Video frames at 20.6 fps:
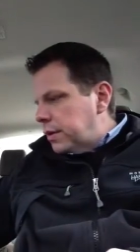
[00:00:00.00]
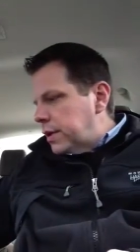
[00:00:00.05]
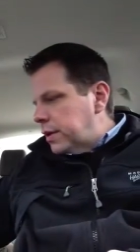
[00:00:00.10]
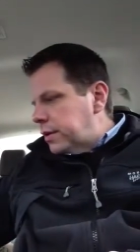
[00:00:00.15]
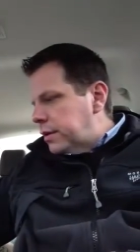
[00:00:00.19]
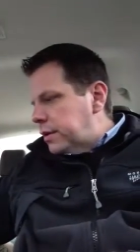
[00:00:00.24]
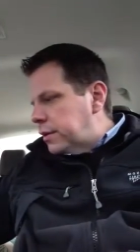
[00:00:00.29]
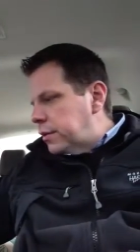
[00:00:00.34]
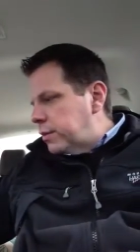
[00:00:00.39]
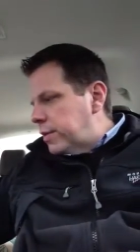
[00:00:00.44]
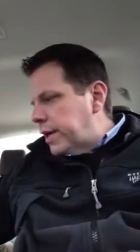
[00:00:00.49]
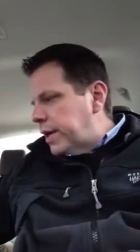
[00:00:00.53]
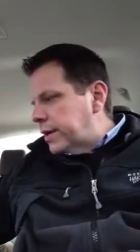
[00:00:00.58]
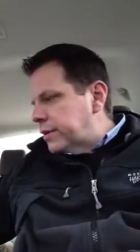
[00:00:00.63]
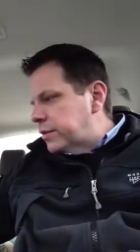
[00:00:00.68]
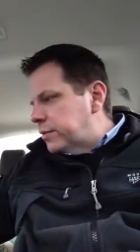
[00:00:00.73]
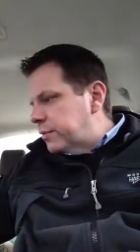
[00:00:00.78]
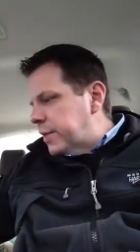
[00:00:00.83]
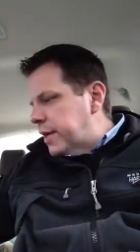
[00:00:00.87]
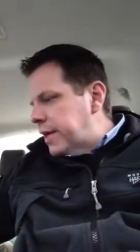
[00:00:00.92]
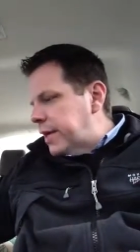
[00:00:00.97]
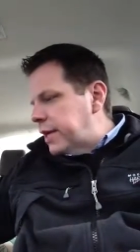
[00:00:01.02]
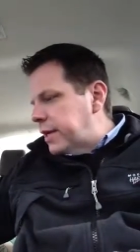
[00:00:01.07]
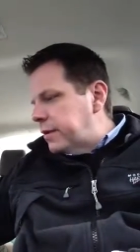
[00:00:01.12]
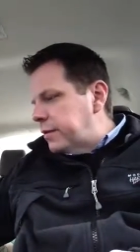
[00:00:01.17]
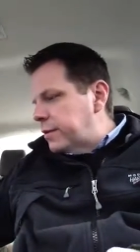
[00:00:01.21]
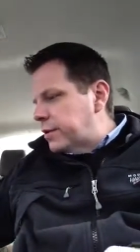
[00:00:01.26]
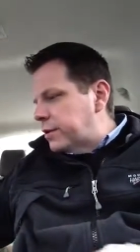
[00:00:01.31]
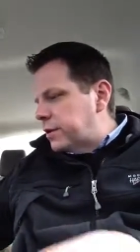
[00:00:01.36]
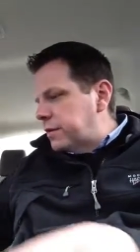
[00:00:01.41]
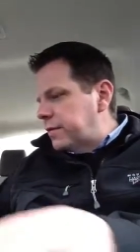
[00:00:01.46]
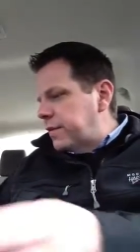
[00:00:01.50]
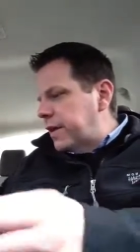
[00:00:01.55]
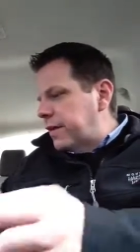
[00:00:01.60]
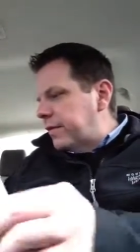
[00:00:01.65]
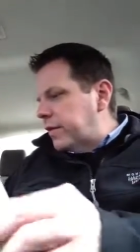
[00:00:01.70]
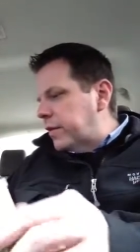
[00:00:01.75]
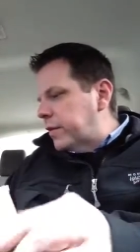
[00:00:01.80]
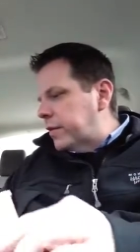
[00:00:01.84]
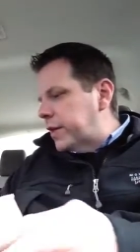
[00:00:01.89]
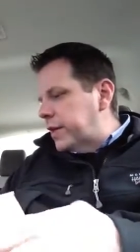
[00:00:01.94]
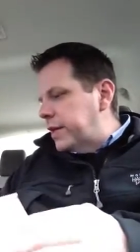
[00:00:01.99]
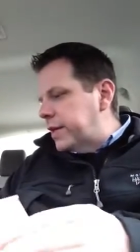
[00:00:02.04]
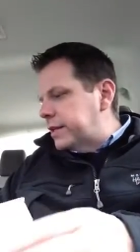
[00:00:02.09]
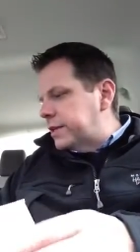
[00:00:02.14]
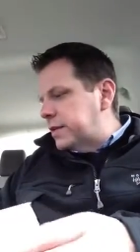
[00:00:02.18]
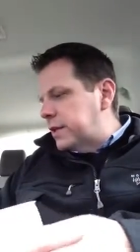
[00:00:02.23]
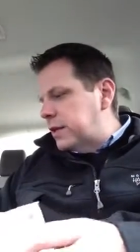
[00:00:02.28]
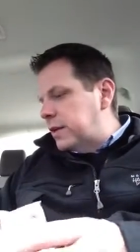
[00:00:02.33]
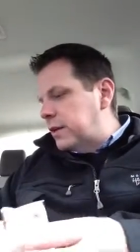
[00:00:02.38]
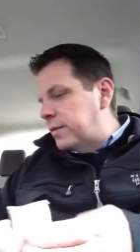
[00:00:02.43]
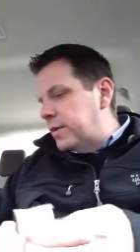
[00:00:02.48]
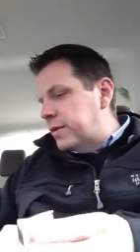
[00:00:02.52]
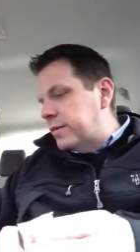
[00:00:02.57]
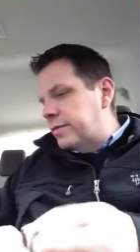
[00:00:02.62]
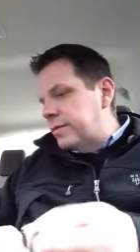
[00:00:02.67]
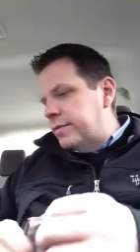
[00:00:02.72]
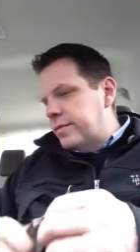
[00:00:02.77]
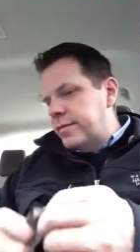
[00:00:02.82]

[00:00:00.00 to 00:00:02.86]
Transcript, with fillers: Now two packs remaining. We should have all the hits here, but